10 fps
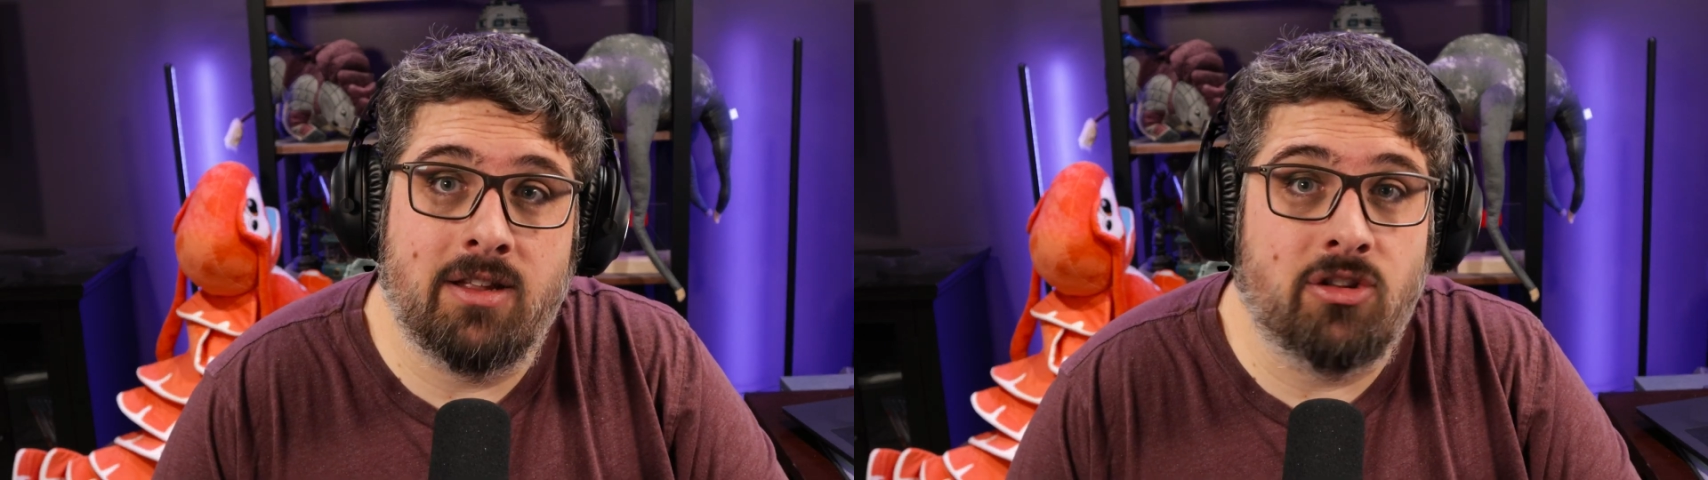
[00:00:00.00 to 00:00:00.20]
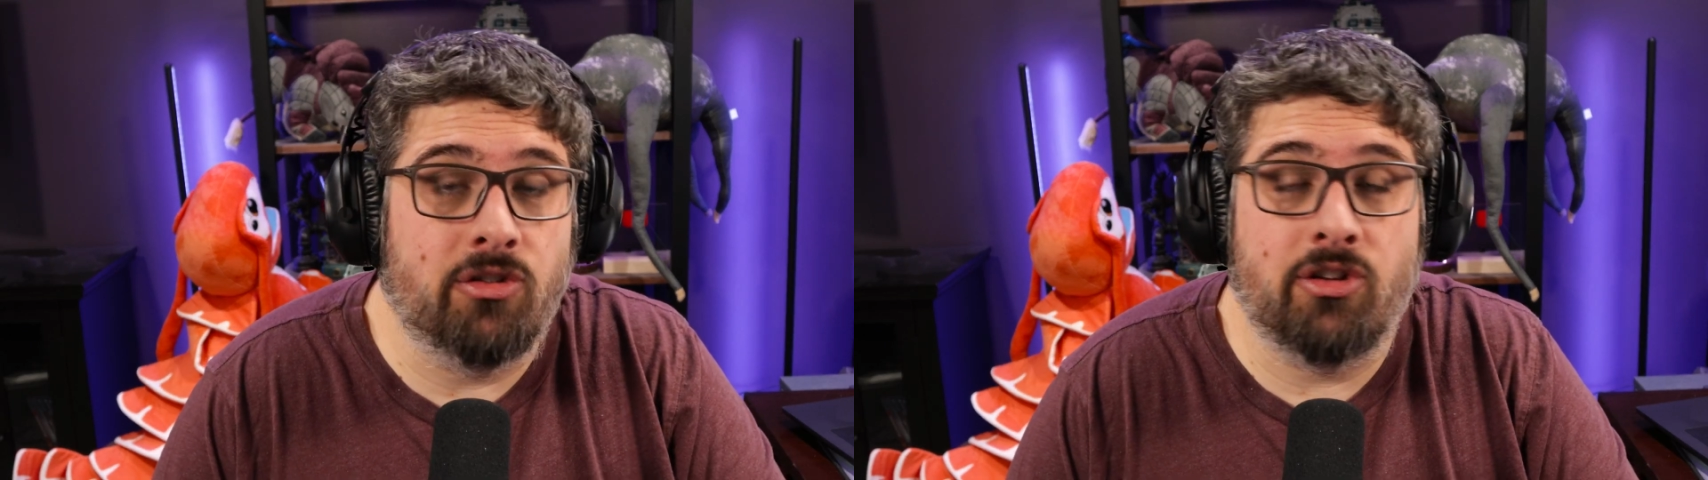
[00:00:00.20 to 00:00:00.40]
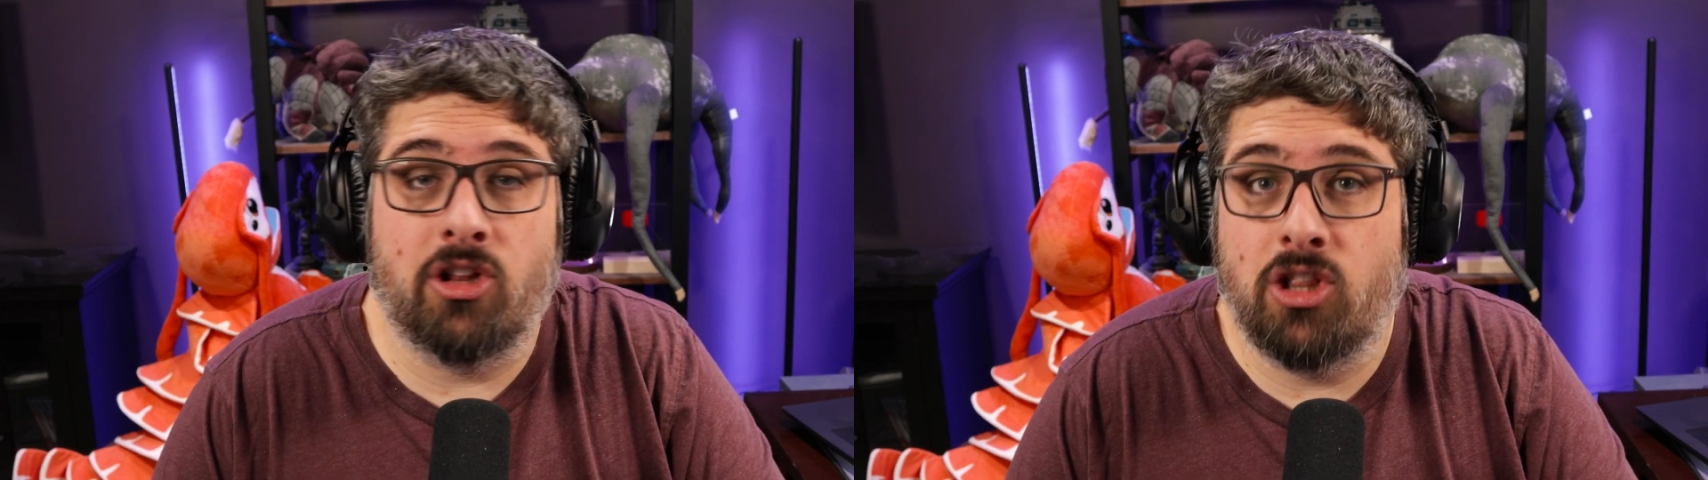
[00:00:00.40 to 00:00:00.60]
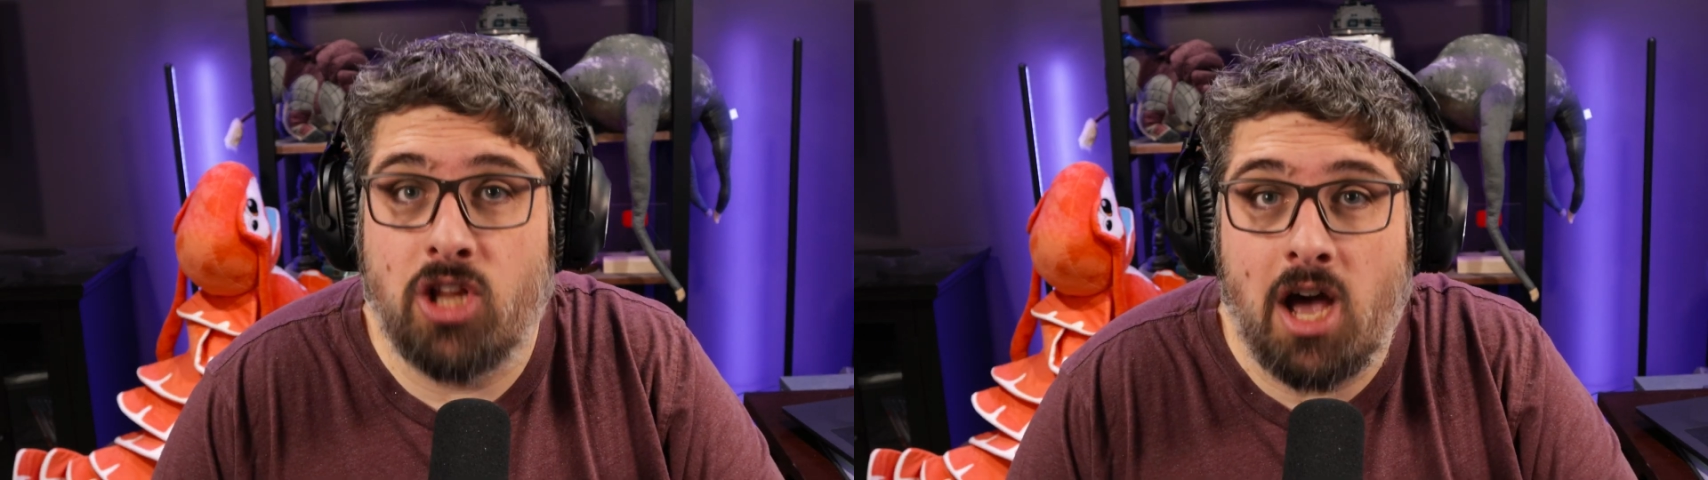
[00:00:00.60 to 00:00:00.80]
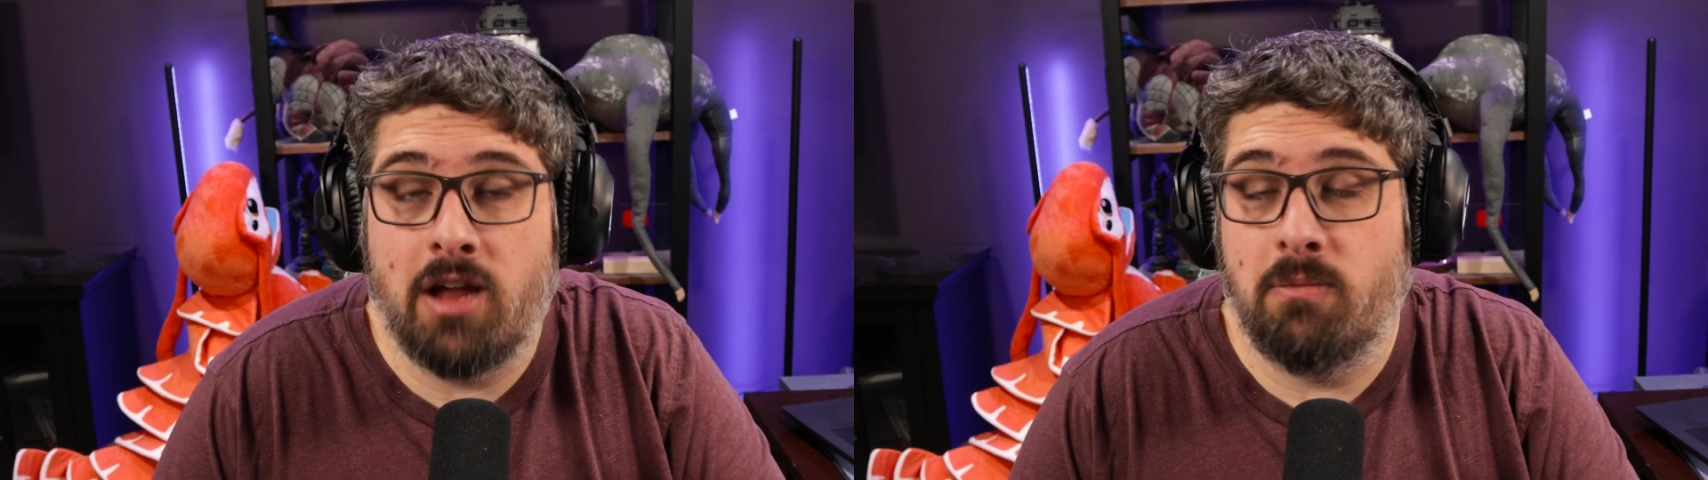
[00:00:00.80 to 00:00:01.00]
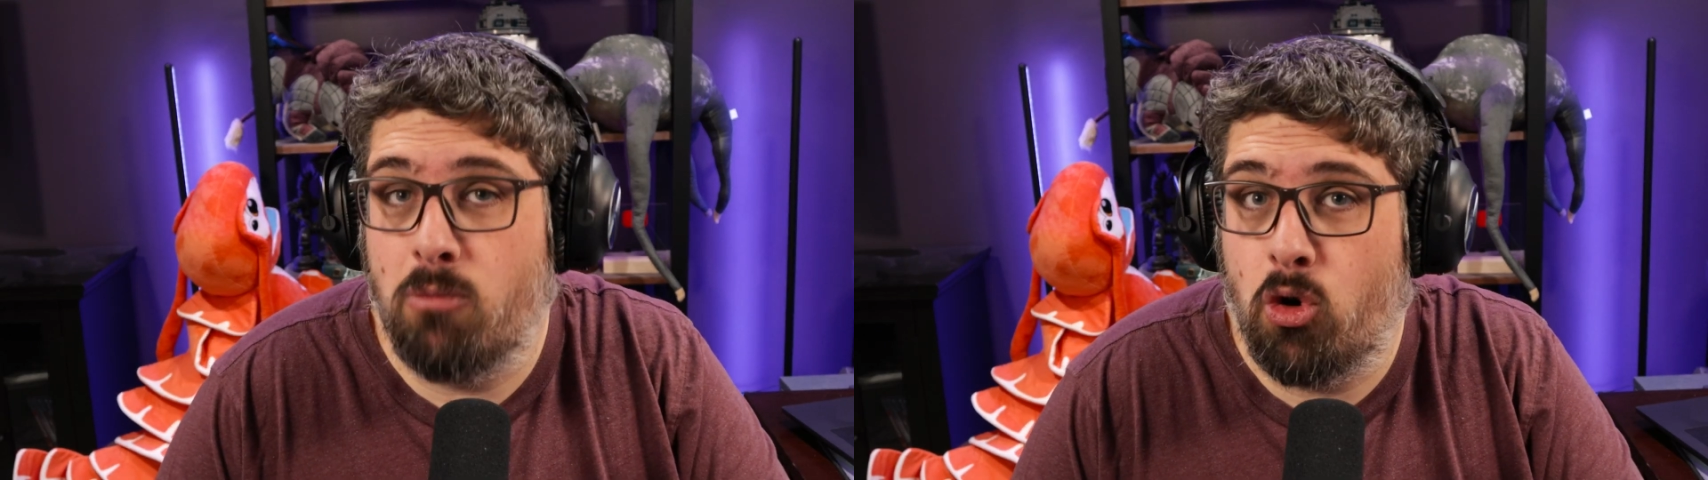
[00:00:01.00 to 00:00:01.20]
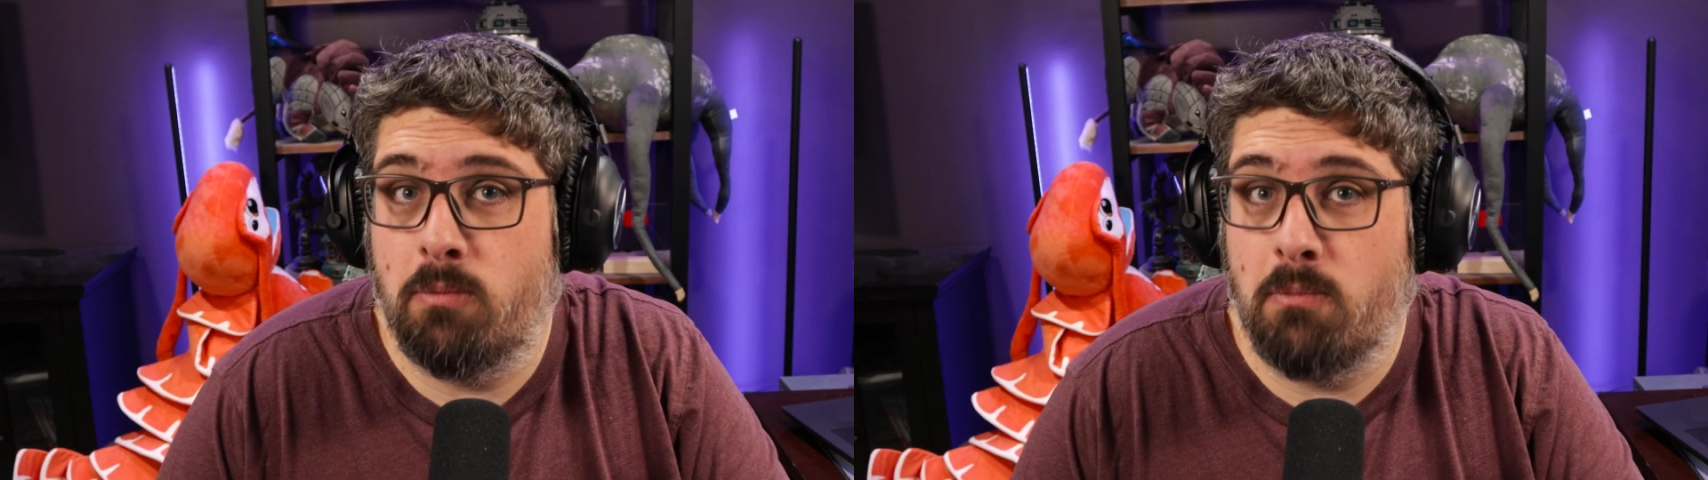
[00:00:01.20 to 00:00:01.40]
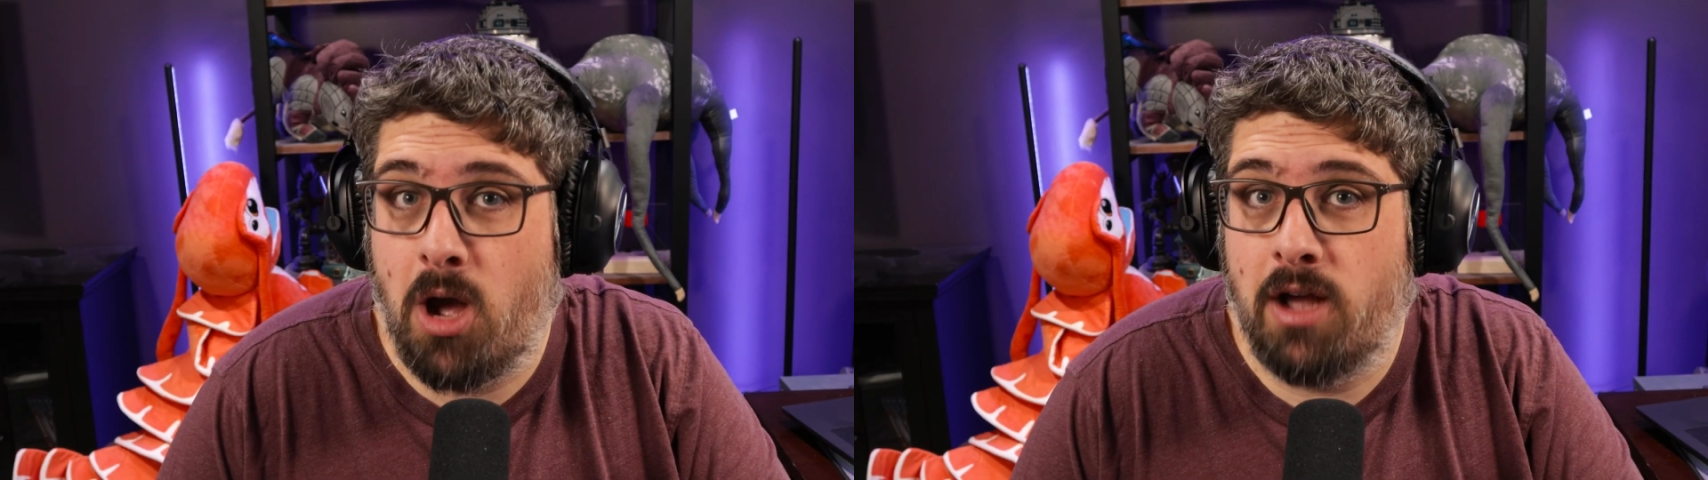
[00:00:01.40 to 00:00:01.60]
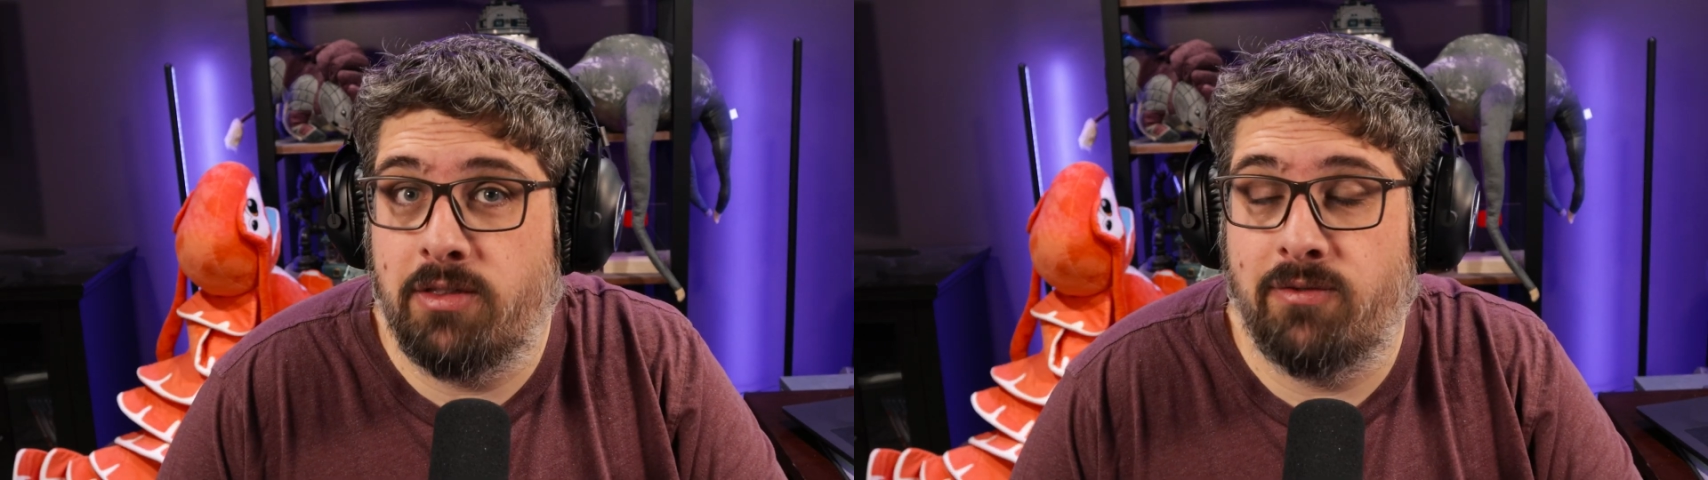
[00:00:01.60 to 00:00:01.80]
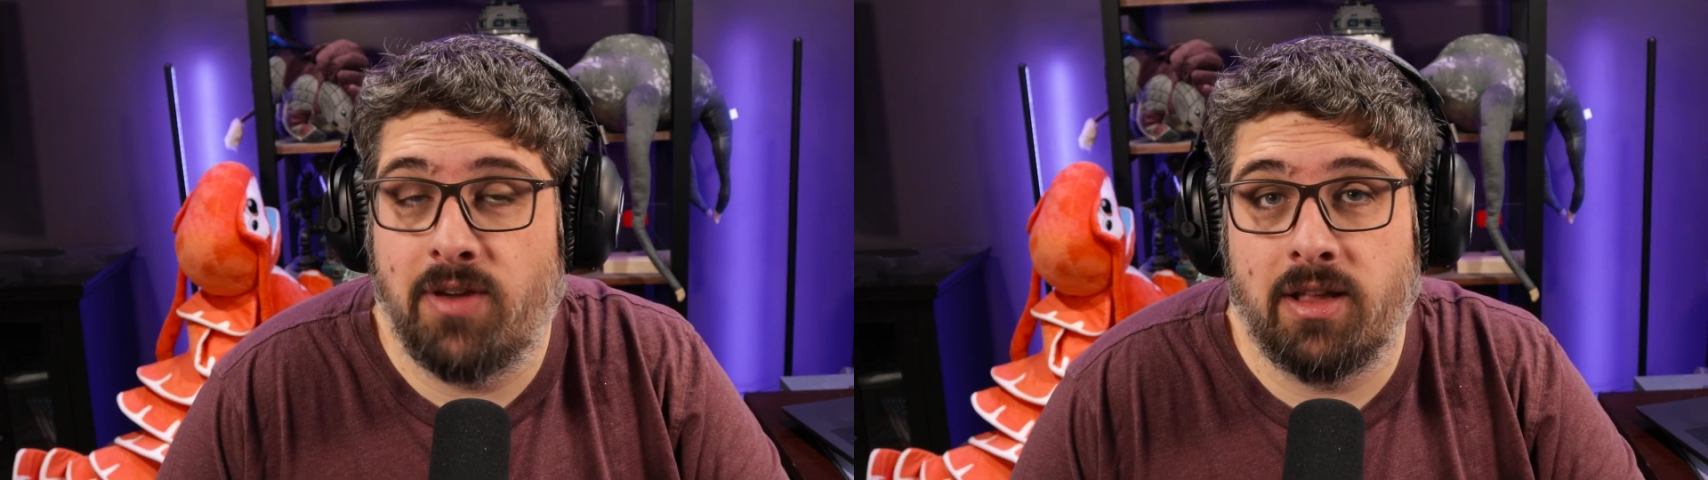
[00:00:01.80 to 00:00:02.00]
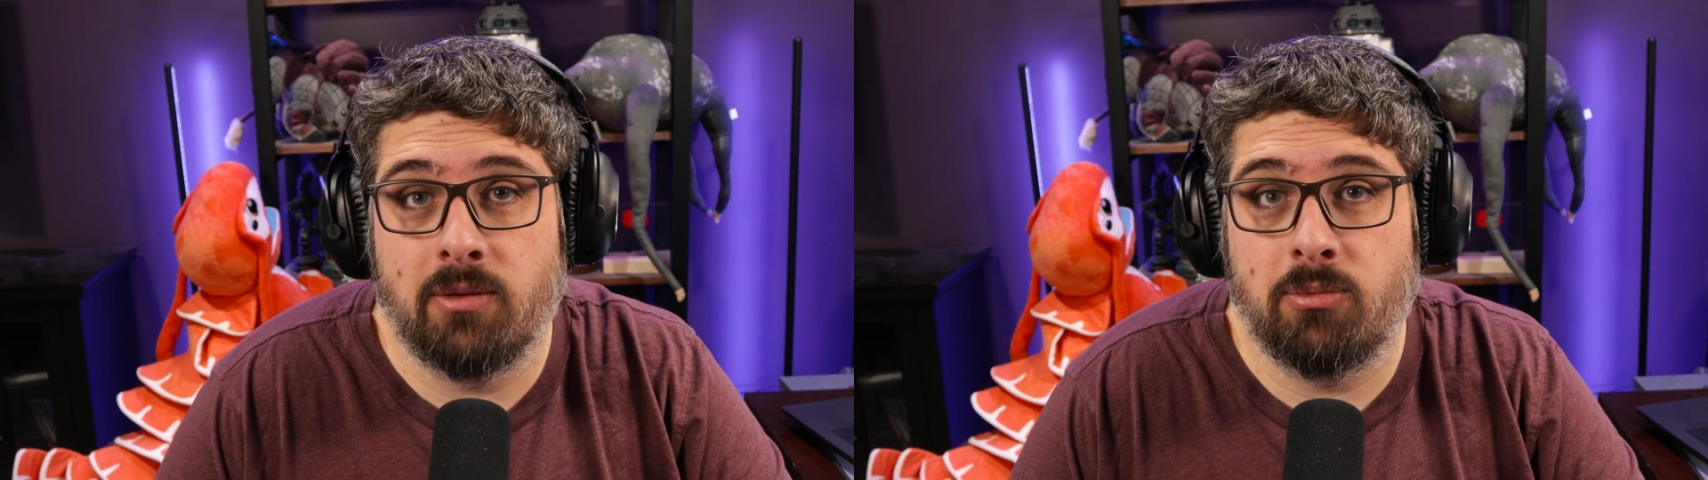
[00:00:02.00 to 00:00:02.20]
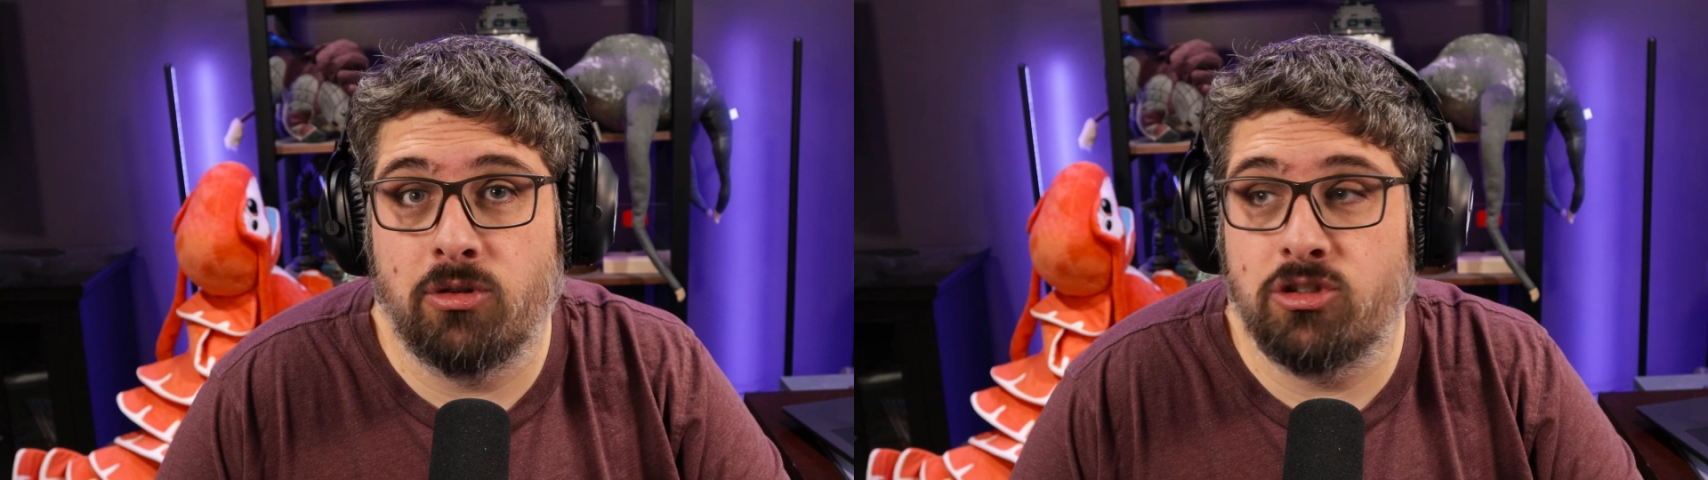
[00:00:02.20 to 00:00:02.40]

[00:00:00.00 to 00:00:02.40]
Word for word: there's a lot more mods available.